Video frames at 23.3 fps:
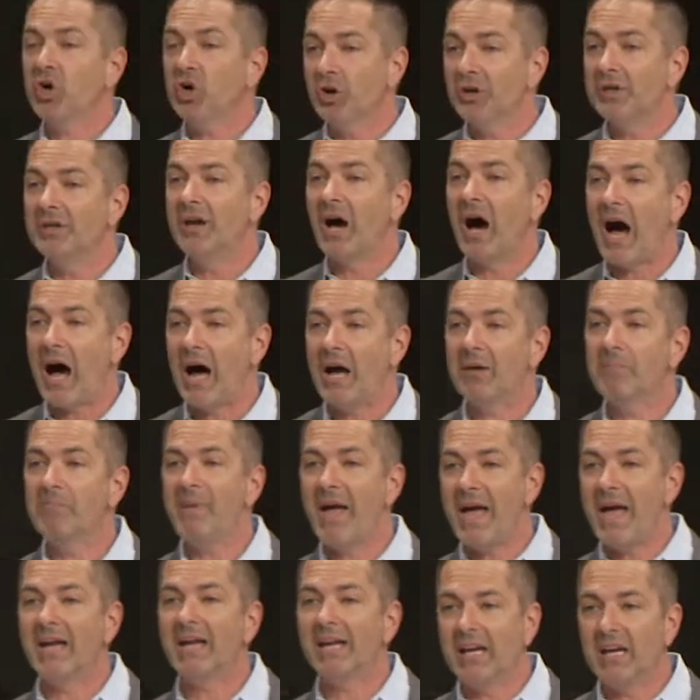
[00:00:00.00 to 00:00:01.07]
could not
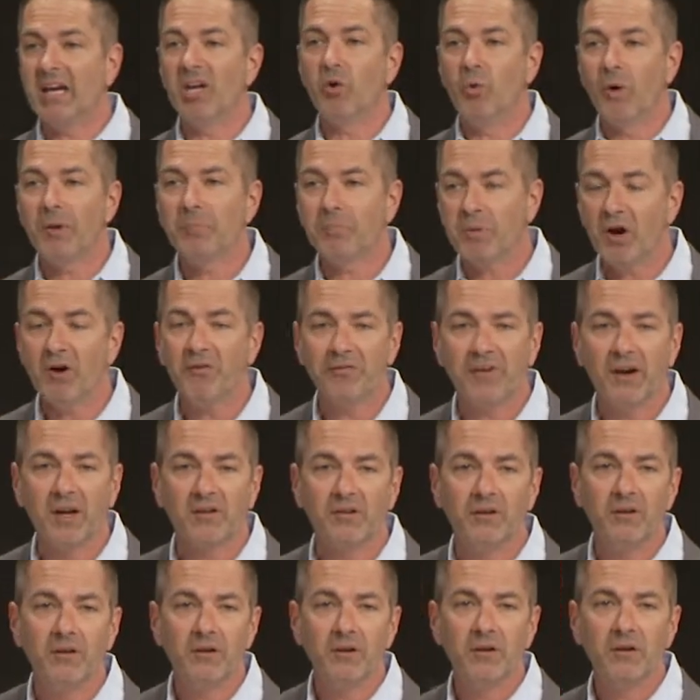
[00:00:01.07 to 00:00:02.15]
make anyone
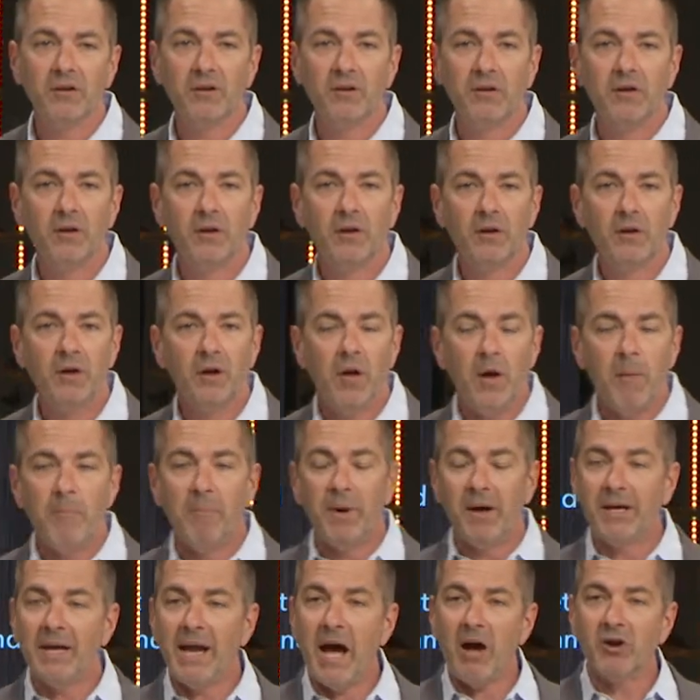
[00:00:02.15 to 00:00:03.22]
perfect.
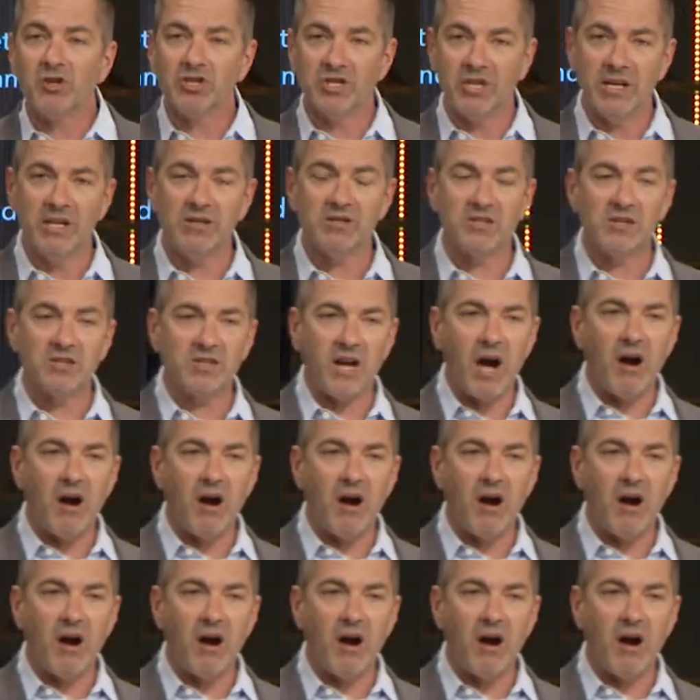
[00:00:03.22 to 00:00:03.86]
But now, Jesus,